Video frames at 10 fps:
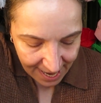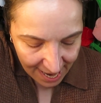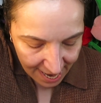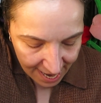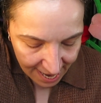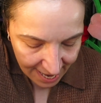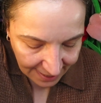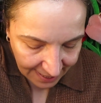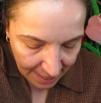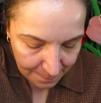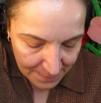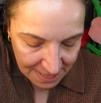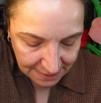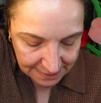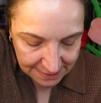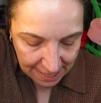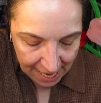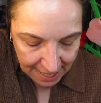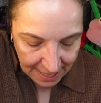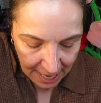And that means
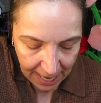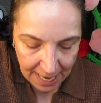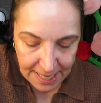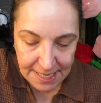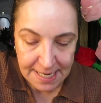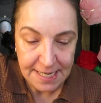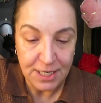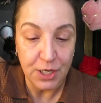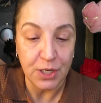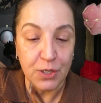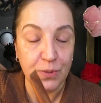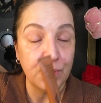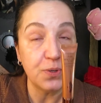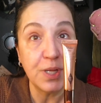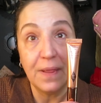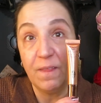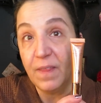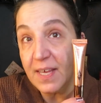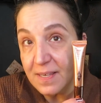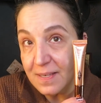that I need to use
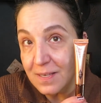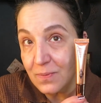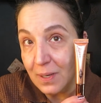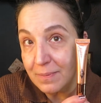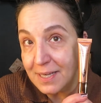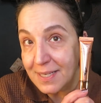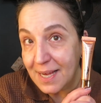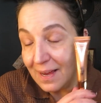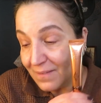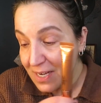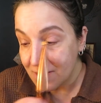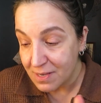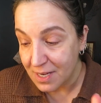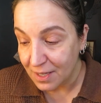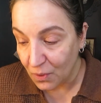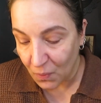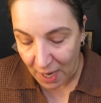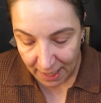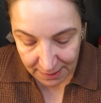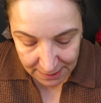this as well because I haven't used it in a
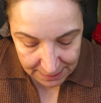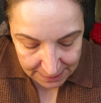while.